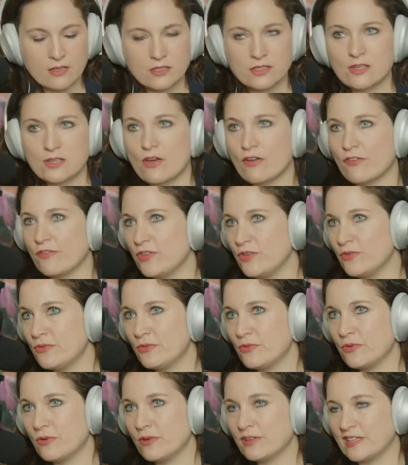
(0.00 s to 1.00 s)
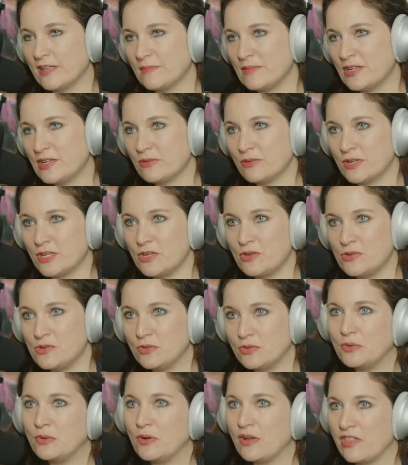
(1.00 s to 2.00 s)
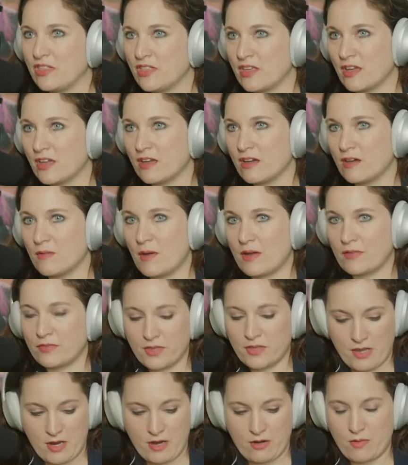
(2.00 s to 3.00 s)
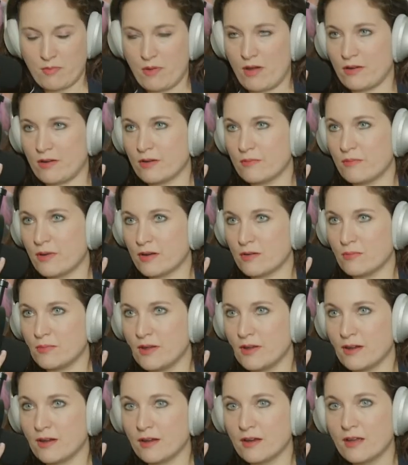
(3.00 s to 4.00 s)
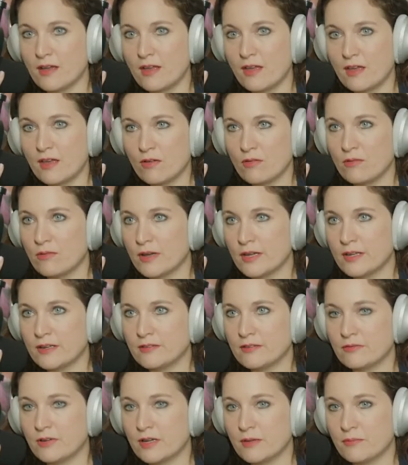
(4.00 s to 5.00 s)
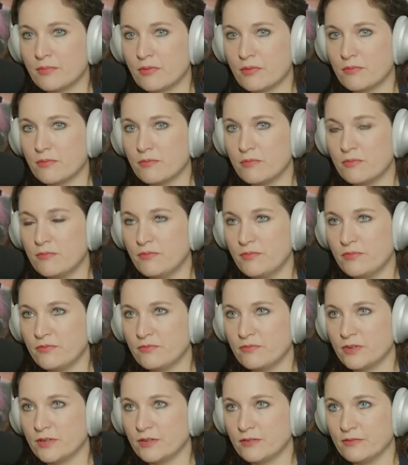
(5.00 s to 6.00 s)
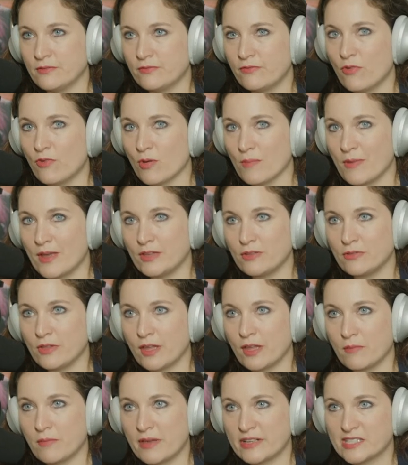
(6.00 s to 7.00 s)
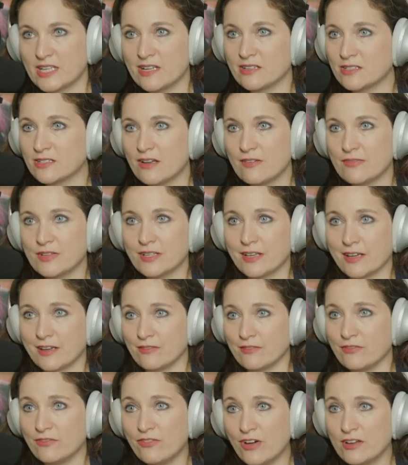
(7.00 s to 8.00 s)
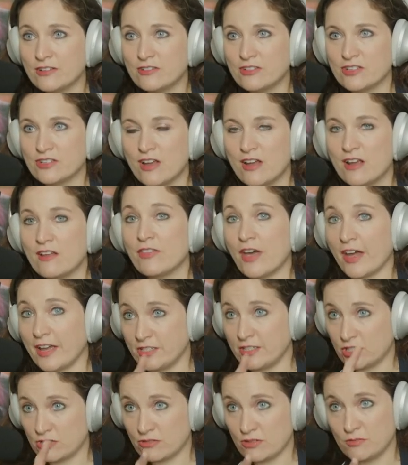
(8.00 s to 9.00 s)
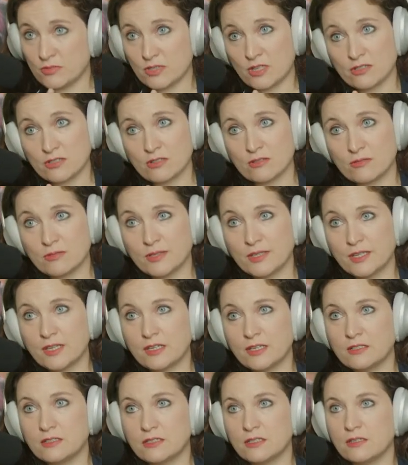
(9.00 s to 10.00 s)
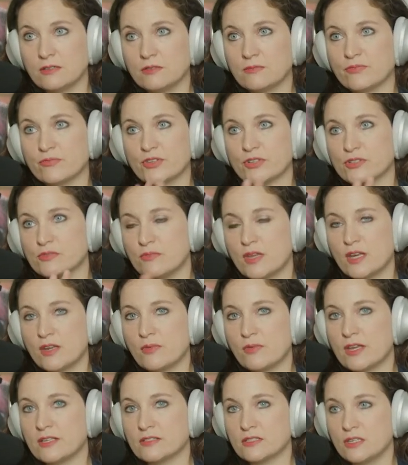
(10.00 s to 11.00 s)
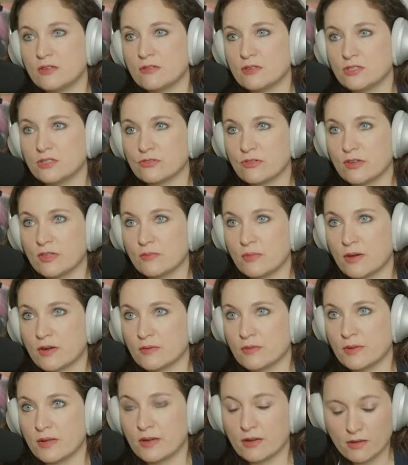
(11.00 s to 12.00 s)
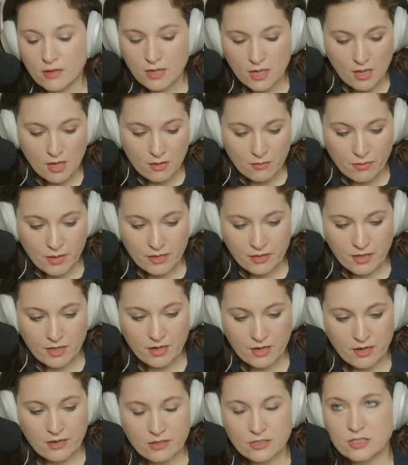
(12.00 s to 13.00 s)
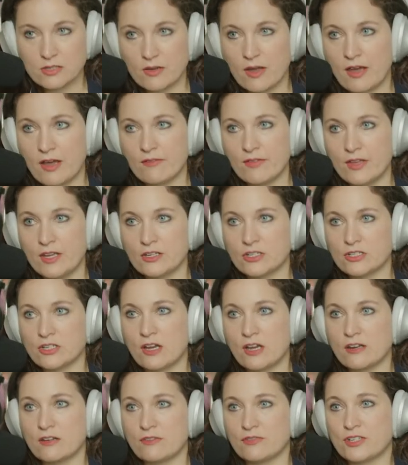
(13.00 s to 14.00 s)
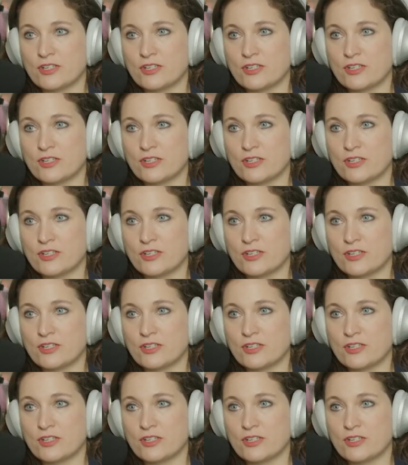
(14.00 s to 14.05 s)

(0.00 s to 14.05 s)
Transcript: So if you let me know what you think about the Harry Potter butterbeer, what what what format you like it best. They also have it like in fudge. The ice cream is also really good too. There's many ways that you can enjoy the butter beer. But then I also have a shot of